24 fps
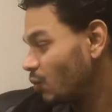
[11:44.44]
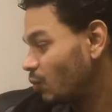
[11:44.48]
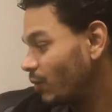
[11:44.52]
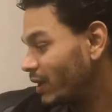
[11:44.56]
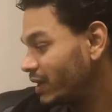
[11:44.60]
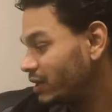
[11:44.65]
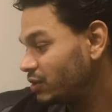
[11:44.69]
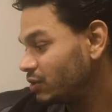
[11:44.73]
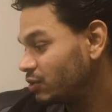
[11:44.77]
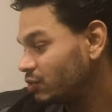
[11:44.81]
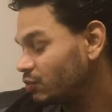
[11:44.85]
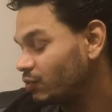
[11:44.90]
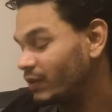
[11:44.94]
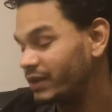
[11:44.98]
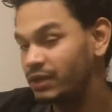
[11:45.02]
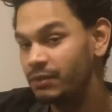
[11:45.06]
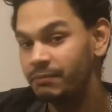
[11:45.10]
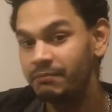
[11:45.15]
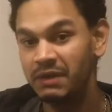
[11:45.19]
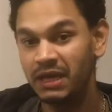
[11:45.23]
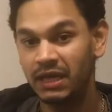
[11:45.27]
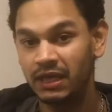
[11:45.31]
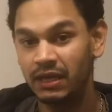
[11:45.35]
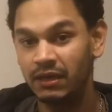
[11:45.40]
when you're
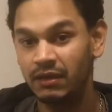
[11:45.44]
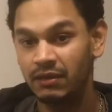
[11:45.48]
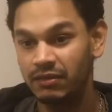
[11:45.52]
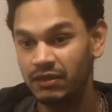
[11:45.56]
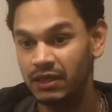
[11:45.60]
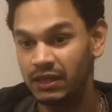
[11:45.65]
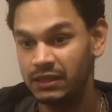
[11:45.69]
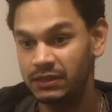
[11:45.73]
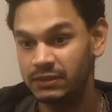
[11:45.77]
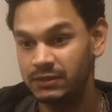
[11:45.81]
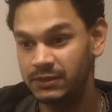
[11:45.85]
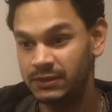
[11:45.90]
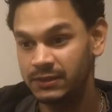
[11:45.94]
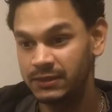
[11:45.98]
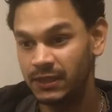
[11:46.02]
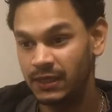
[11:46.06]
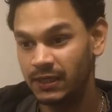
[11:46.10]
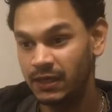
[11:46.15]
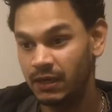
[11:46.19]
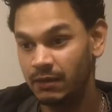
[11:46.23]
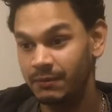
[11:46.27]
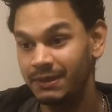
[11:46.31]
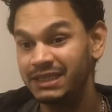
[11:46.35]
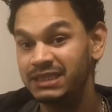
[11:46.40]
making things,
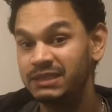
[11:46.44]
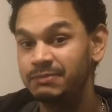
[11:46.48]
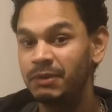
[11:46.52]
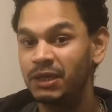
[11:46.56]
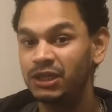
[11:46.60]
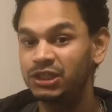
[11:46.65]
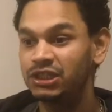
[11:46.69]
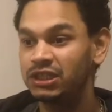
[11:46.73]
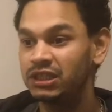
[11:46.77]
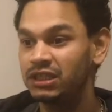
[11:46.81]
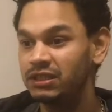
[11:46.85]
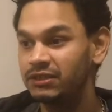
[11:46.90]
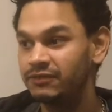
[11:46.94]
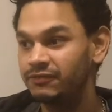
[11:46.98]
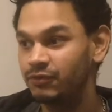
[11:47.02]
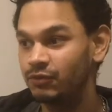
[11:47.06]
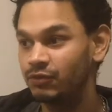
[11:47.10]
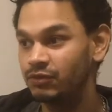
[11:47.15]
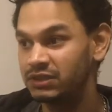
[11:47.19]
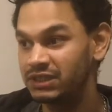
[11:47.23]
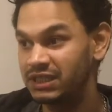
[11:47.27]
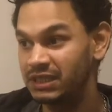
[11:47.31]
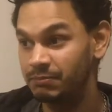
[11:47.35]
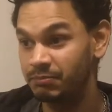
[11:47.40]
especially
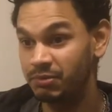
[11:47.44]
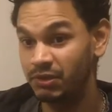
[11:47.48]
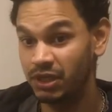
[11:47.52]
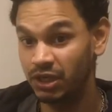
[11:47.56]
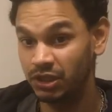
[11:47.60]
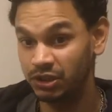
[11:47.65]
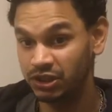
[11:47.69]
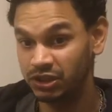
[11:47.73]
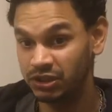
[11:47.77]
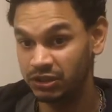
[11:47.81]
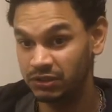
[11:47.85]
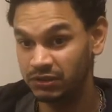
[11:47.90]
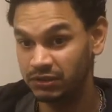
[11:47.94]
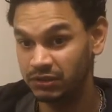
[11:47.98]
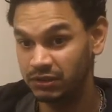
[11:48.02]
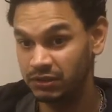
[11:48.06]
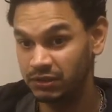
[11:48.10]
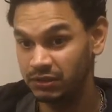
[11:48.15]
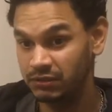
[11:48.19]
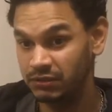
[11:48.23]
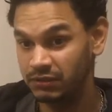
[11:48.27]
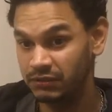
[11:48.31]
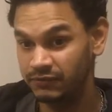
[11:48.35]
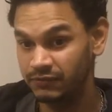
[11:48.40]
for say
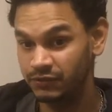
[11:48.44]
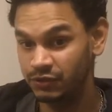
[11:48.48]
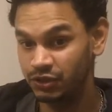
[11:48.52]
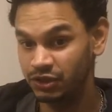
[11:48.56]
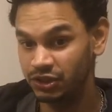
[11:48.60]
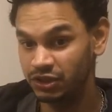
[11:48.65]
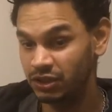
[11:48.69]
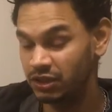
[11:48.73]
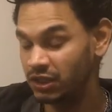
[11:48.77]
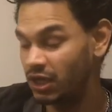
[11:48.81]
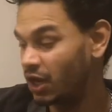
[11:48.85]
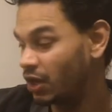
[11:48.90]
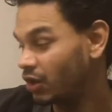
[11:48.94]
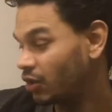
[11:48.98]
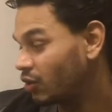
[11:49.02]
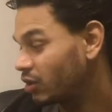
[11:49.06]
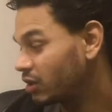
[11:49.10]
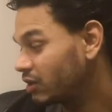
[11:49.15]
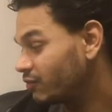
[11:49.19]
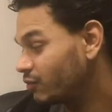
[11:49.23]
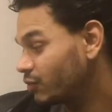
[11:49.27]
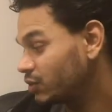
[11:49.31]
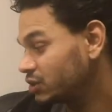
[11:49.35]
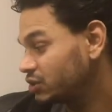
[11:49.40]
production version, a
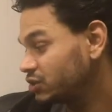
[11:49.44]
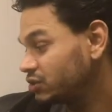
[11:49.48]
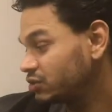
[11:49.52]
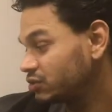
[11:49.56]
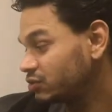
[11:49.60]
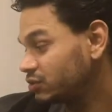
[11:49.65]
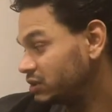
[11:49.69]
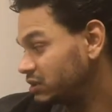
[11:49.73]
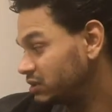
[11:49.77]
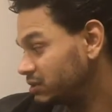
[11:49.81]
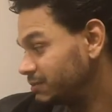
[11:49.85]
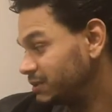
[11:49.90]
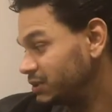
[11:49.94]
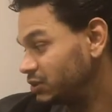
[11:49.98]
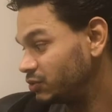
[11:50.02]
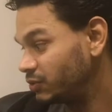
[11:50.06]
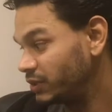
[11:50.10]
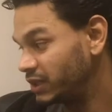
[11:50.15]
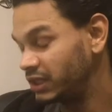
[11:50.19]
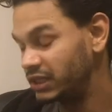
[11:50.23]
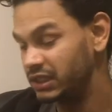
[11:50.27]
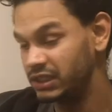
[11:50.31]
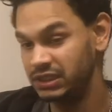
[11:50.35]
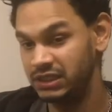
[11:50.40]
lot of what you're going to be
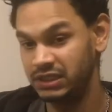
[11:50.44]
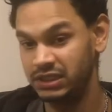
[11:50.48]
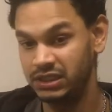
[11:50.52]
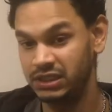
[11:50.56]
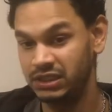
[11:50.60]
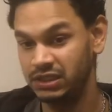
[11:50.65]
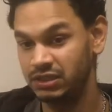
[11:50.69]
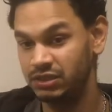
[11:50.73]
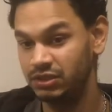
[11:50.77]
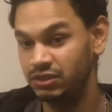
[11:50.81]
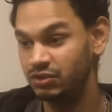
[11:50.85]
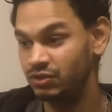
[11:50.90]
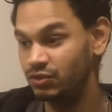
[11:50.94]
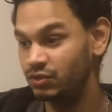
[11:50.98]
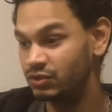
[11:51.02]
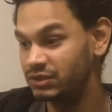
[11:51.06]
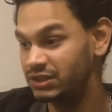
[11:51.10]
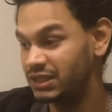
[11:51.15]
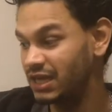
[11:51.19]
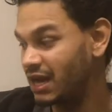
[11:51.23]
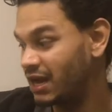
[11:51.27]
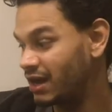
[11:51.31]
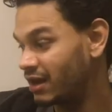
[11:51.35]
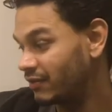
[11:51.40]
doing is you're
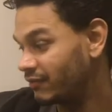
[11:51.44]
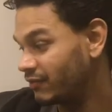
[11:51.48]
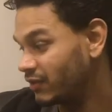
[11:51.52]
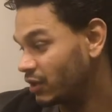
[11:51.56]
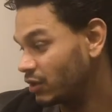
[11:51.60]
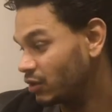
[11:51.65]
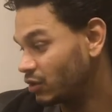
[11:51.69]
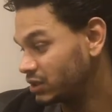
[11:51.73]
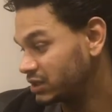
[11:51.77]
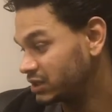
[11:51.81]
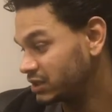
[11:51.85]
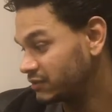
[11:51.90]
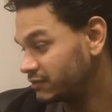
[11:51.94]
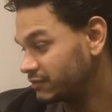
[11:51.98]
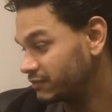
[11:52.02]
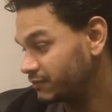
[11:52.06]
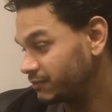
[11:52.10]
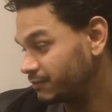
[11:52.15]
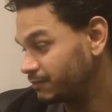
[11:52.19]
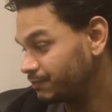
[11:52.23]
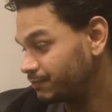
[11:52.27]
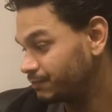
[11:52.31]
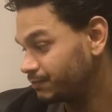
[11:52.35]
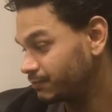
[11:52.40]
going to have a lot of
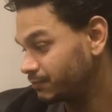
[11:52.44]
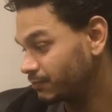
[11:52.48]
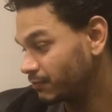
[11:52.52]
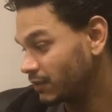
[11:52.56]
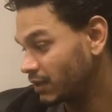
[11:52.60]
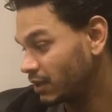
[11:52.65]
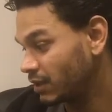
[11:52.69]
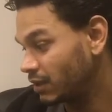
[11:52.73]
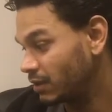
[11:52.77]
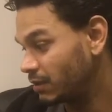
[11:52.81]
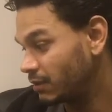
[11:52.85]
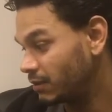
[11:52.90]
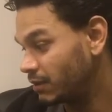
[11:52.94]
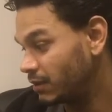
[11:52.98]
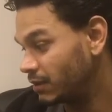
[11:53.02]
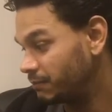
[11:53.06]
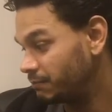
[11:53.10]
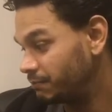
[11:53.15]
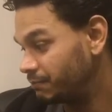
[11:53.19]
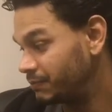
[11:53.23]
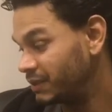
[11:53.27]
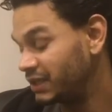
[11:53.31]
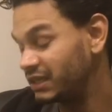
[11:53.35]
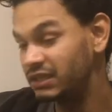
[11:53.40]

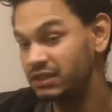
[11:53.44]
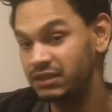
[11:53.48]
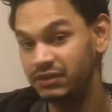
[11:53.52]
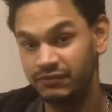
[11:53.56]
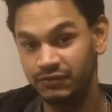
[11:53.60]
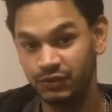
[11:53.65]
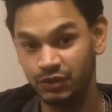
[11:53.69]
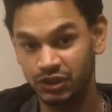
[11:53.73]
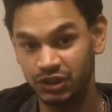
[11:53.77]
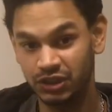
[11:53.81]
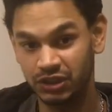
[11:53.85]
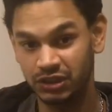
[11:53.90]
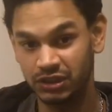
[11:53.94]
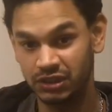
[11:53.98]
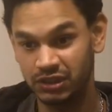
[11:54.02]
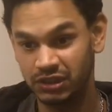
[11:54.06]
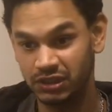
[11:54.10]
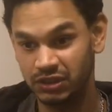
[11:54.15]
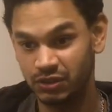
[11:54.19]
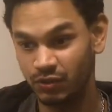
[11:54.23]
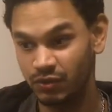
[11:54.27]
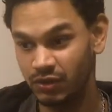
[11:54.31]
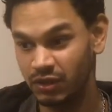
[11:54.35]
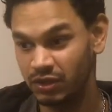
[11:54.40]
build
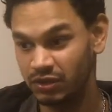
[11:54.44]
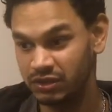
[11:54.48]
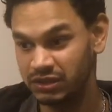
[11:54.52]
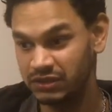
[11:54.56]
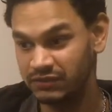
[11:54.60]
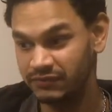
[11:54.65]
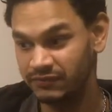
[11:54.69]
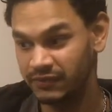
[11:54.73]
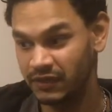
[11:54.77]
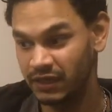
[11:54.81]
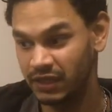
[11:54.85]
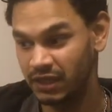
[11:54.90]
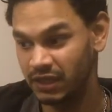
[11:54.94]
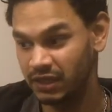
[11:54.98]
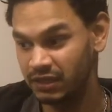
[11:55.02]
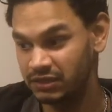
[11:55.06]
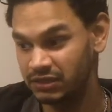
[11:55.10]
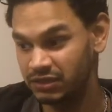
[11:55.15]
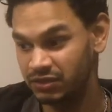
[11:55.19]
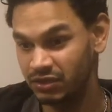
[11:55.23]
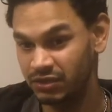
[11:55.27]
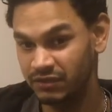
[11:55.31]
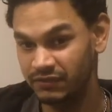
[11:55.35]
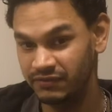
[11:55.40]
versions or a lot of
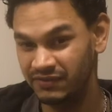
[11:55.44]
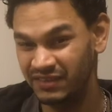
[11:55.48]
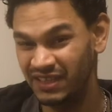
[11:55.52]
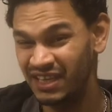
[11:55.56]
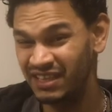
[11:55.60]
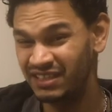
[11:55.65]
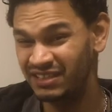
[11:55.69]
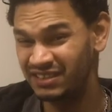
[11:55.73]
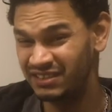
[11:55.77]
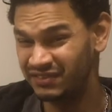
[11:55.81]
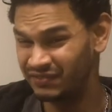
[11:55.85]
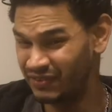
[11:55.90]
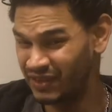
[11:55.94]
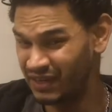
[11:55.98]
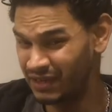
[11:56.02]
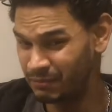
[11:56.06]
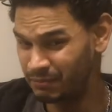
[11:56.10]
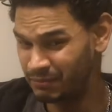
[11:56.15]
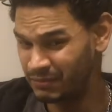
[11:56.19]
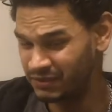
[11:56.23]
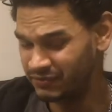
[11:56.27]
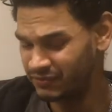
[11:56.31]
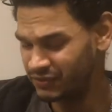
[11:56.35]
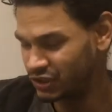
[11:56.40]
sort of
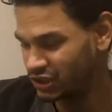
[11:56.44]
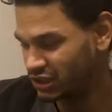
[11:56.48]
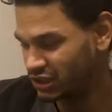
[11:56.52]
development